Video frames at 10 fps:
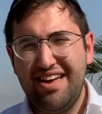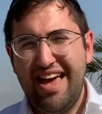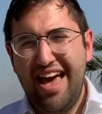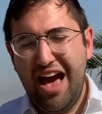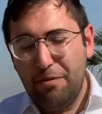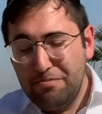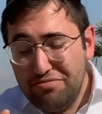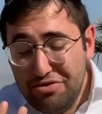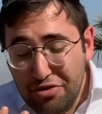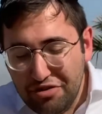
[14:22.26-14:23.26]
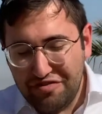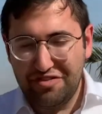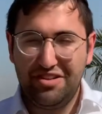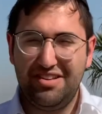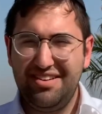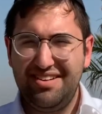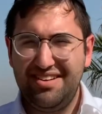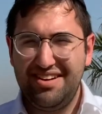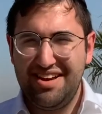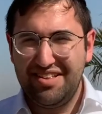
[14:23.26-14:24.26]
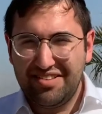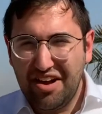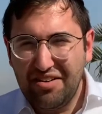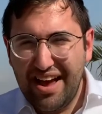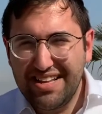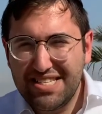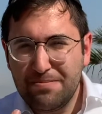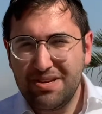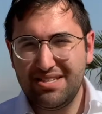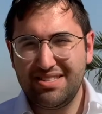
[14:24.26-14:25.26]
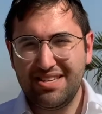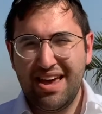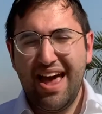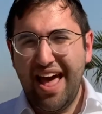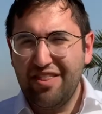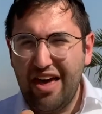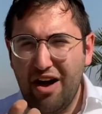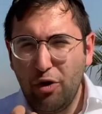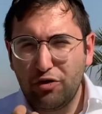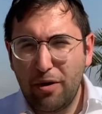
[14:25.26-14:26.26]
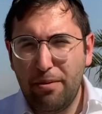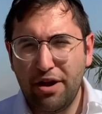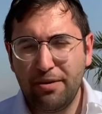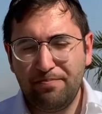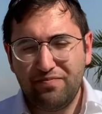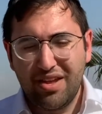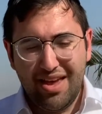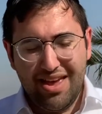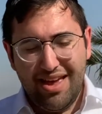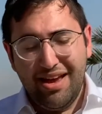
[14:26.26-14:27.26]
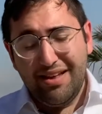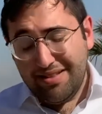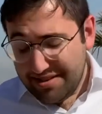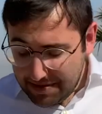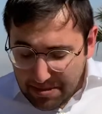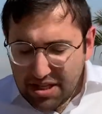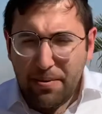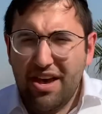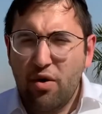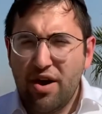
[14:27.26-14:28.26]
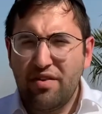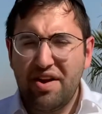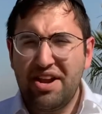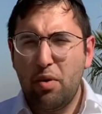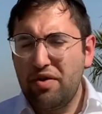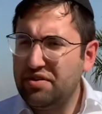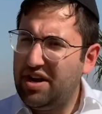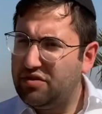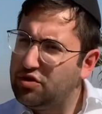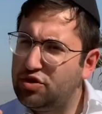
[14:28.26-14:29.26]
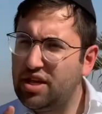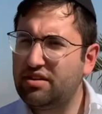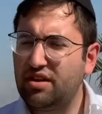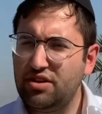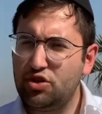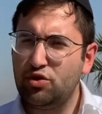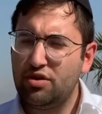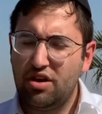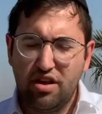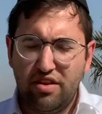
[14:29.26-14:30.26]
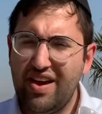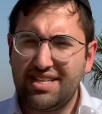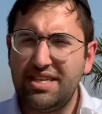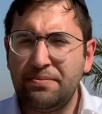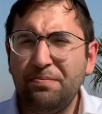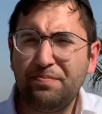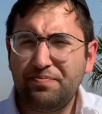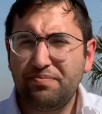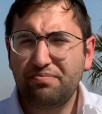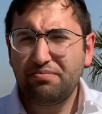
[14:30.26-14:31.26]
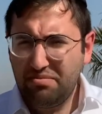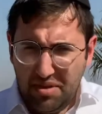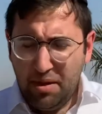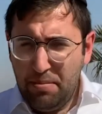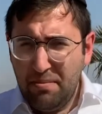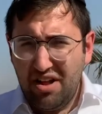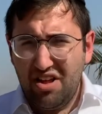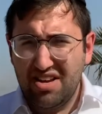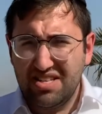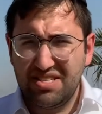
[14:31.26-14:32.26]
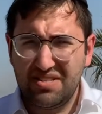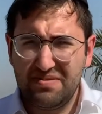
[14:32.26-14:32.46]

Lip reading: How beautiful the Torah etzem is. And the old Rabbanim. There's a big debate going on right now whether or not you should take the chisun, the vaccine. Big machlokes.